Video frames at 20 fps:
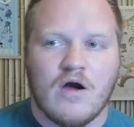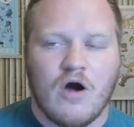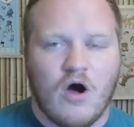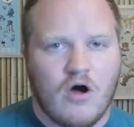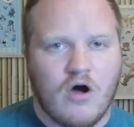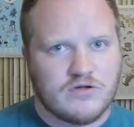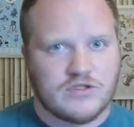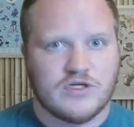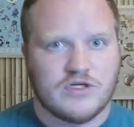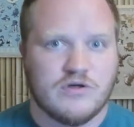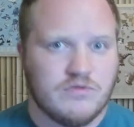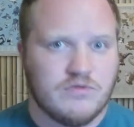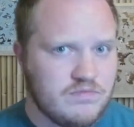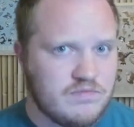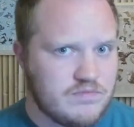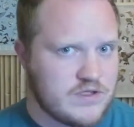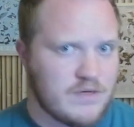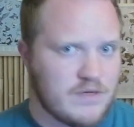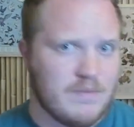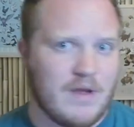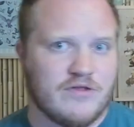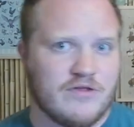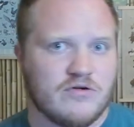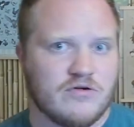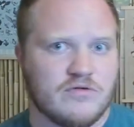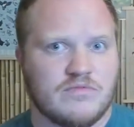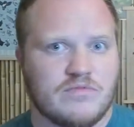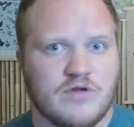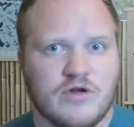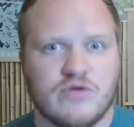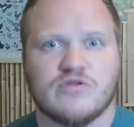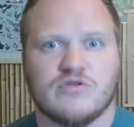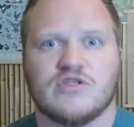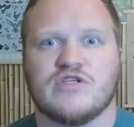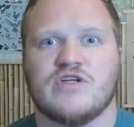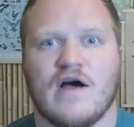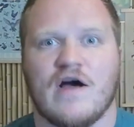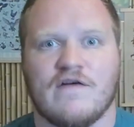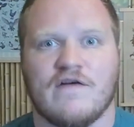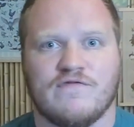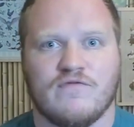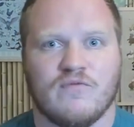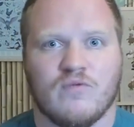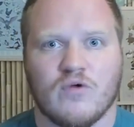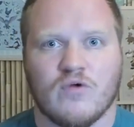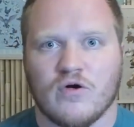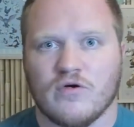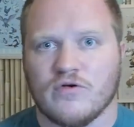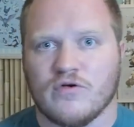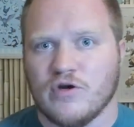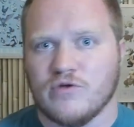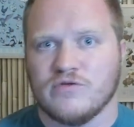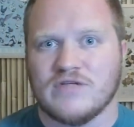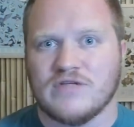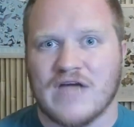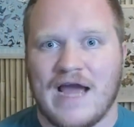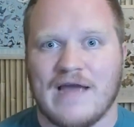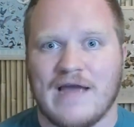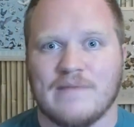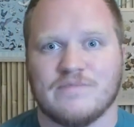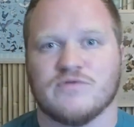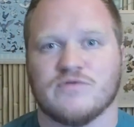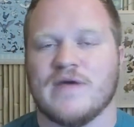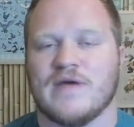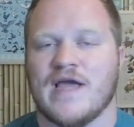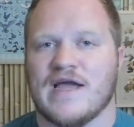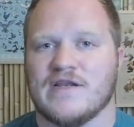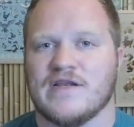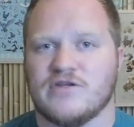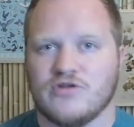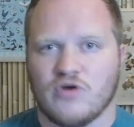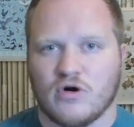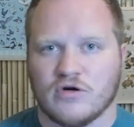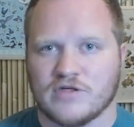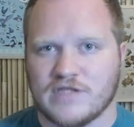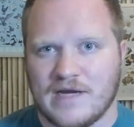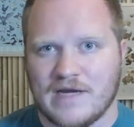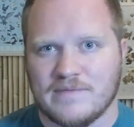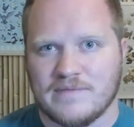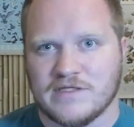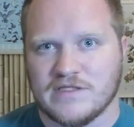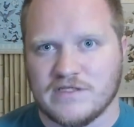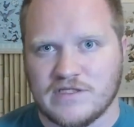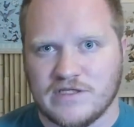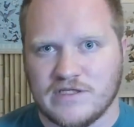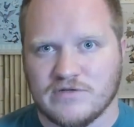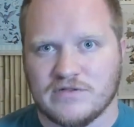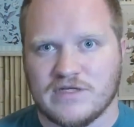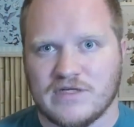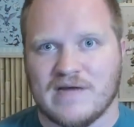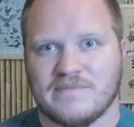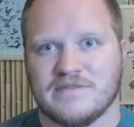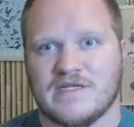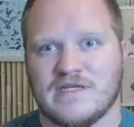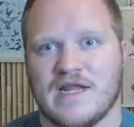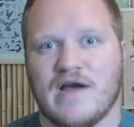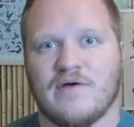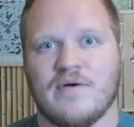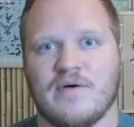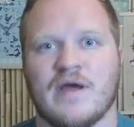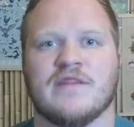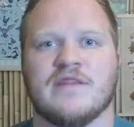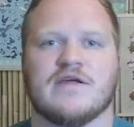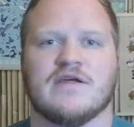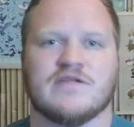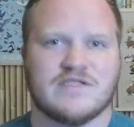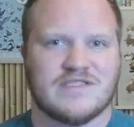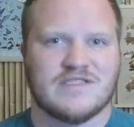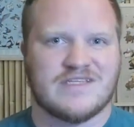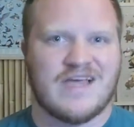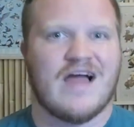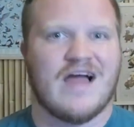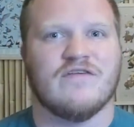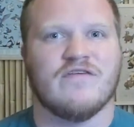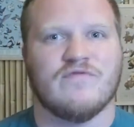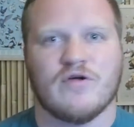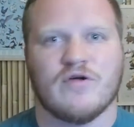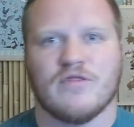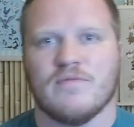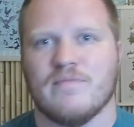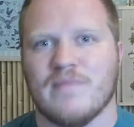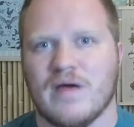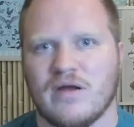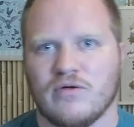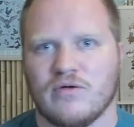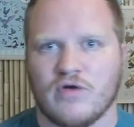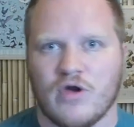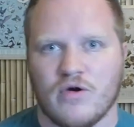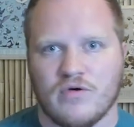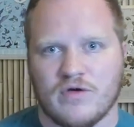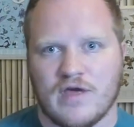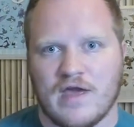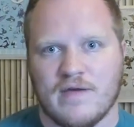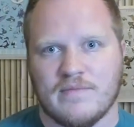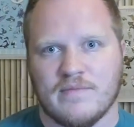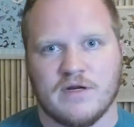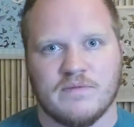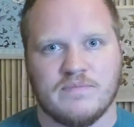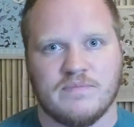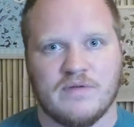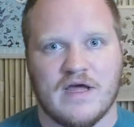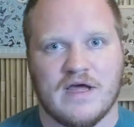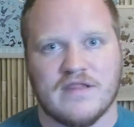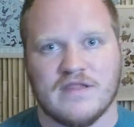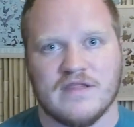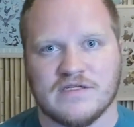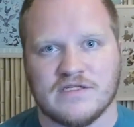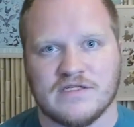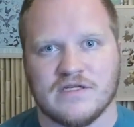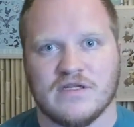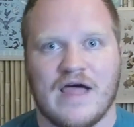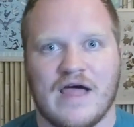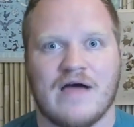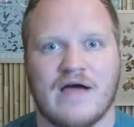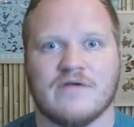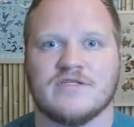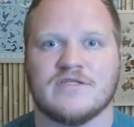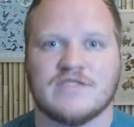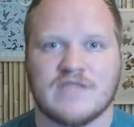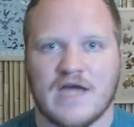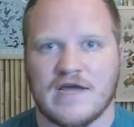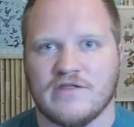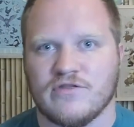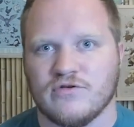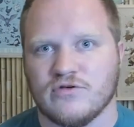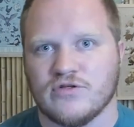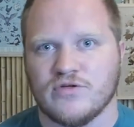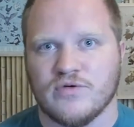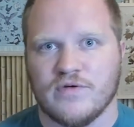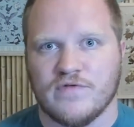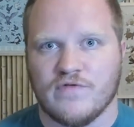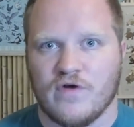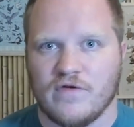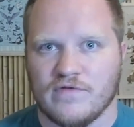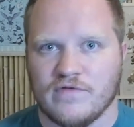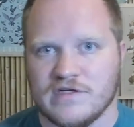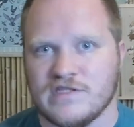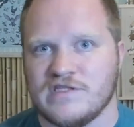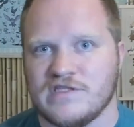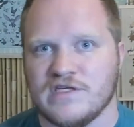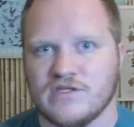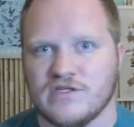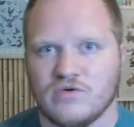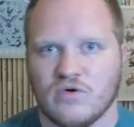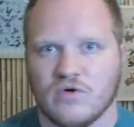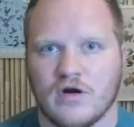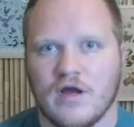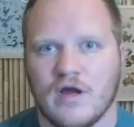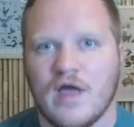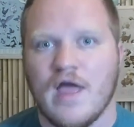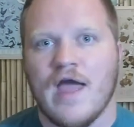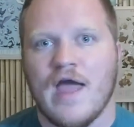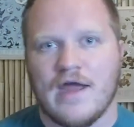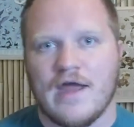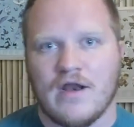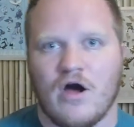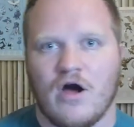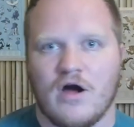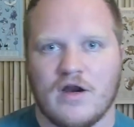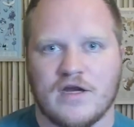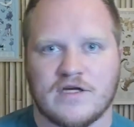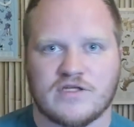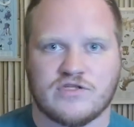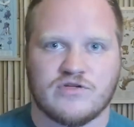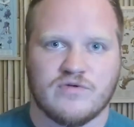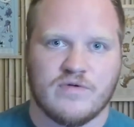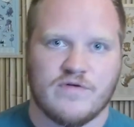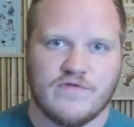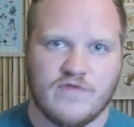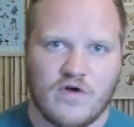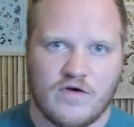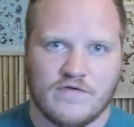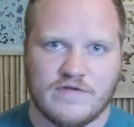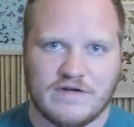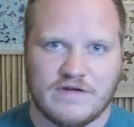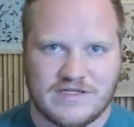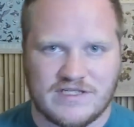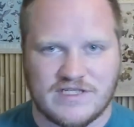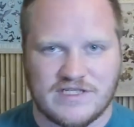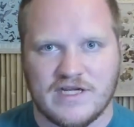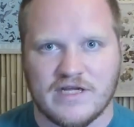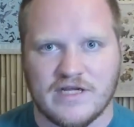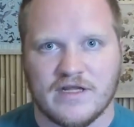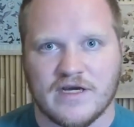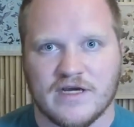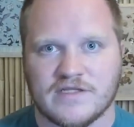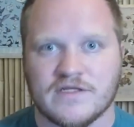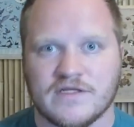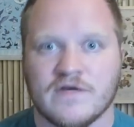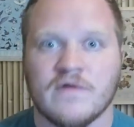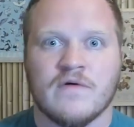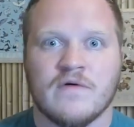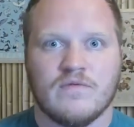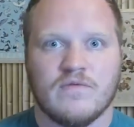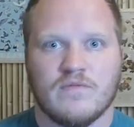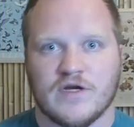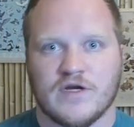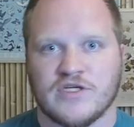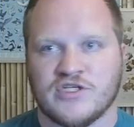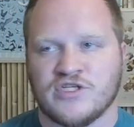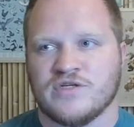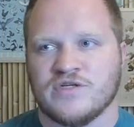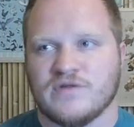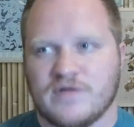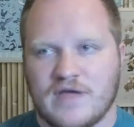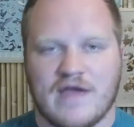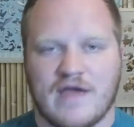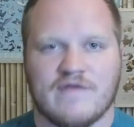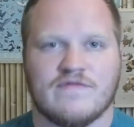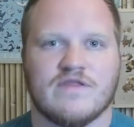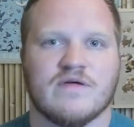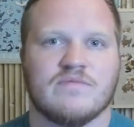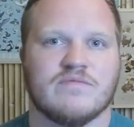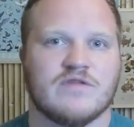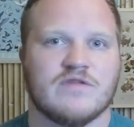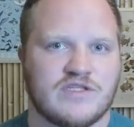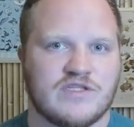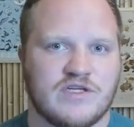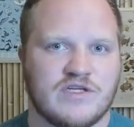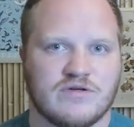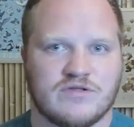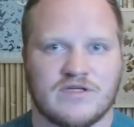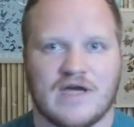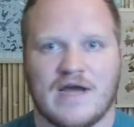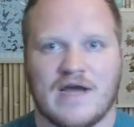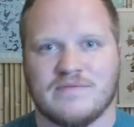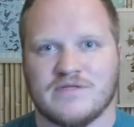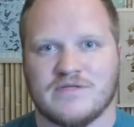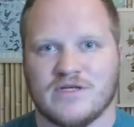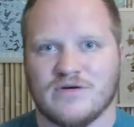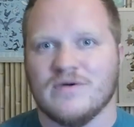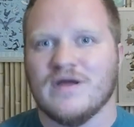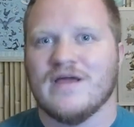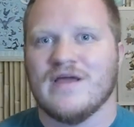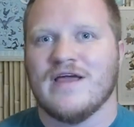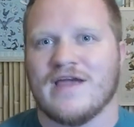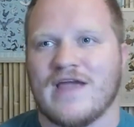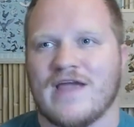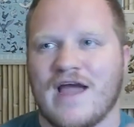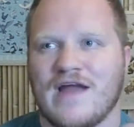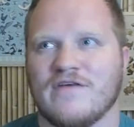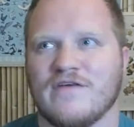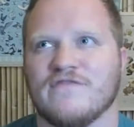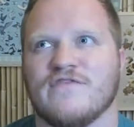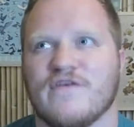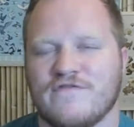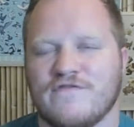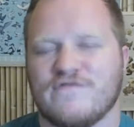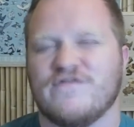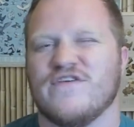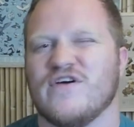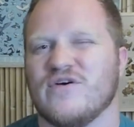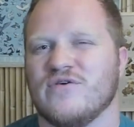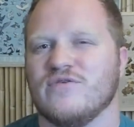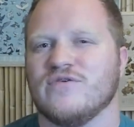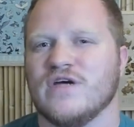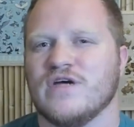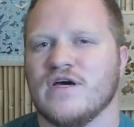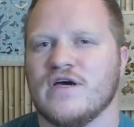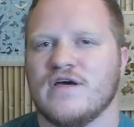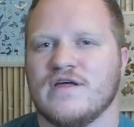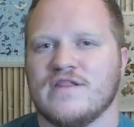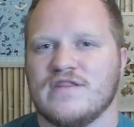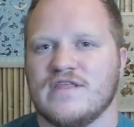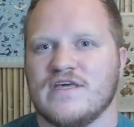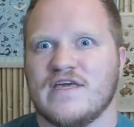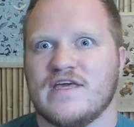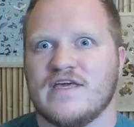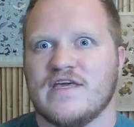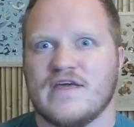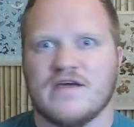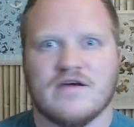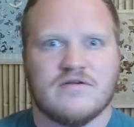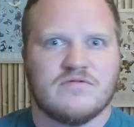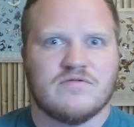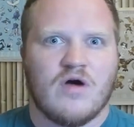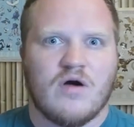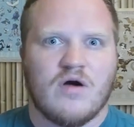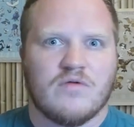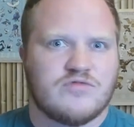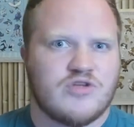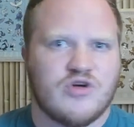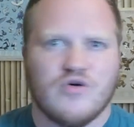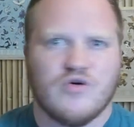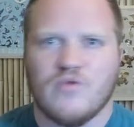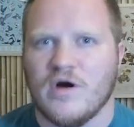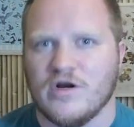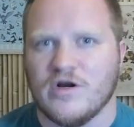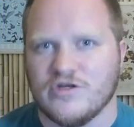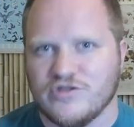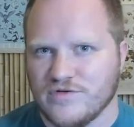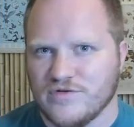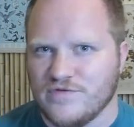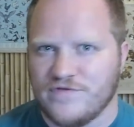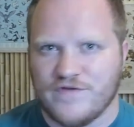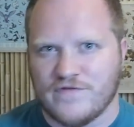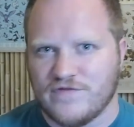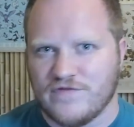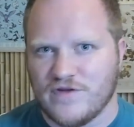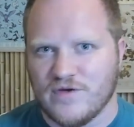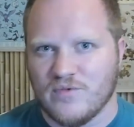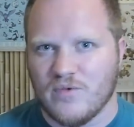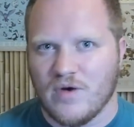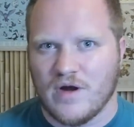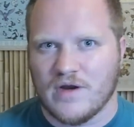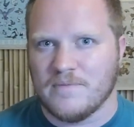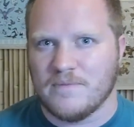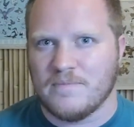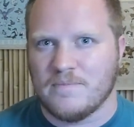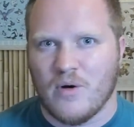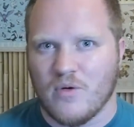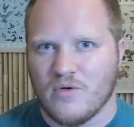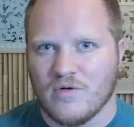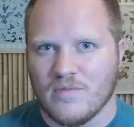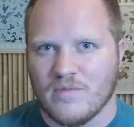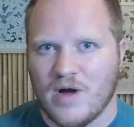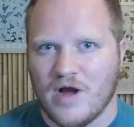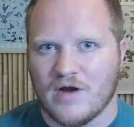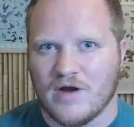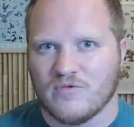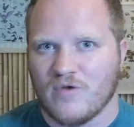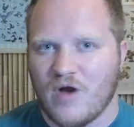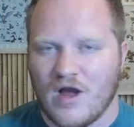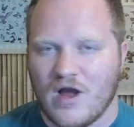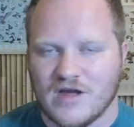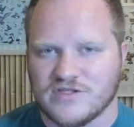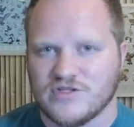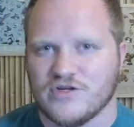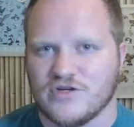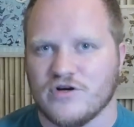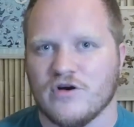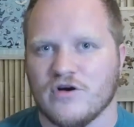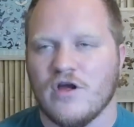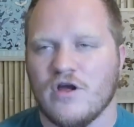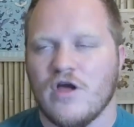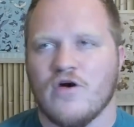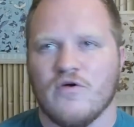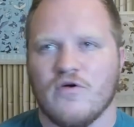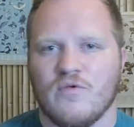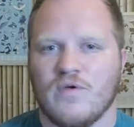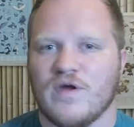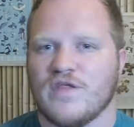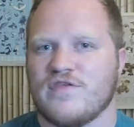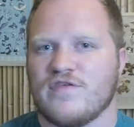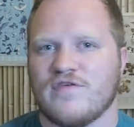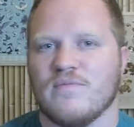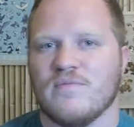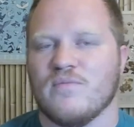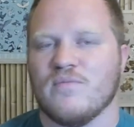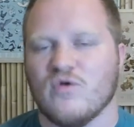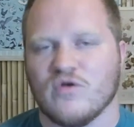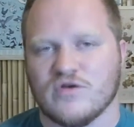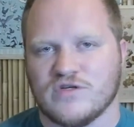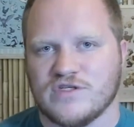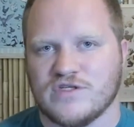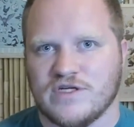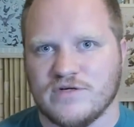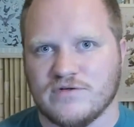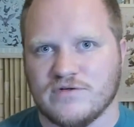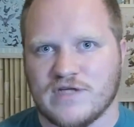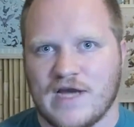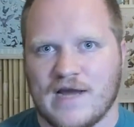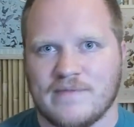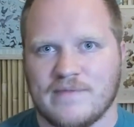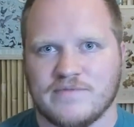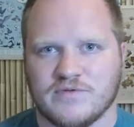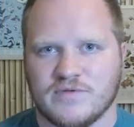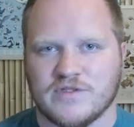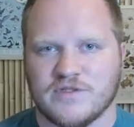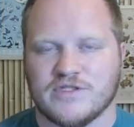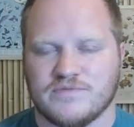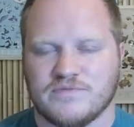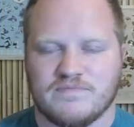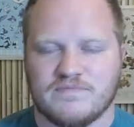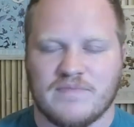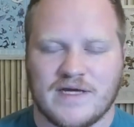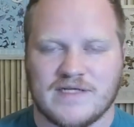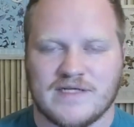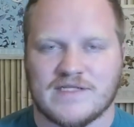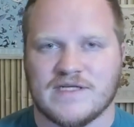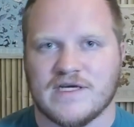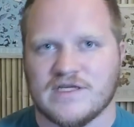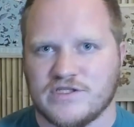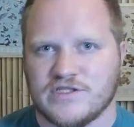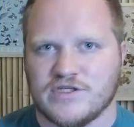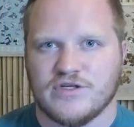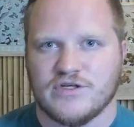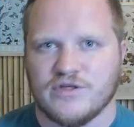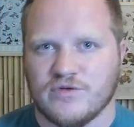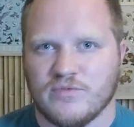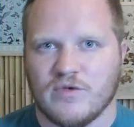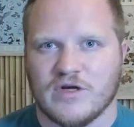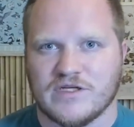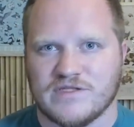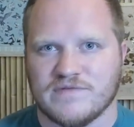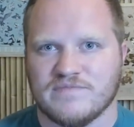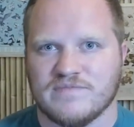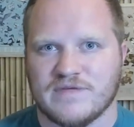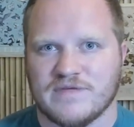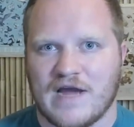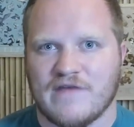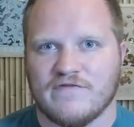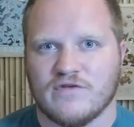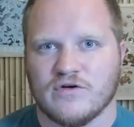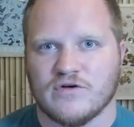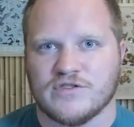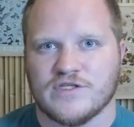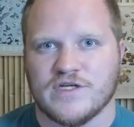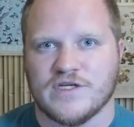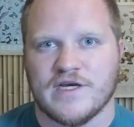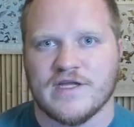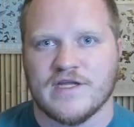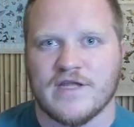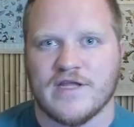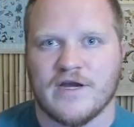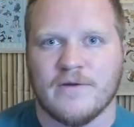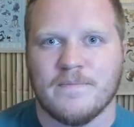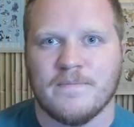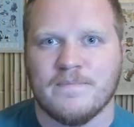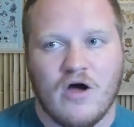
Also, some other new stuff were new types. We had dark types and steel types now, and this is kind of where the metal coat came into play. This allowed Scyther to evolve into Scizor and Onix to evolve into Steelix, which gave them the steel type. So it kind of filled the 251 Pokemon roster with some more steel types, which makes sense. You want some diversity in there.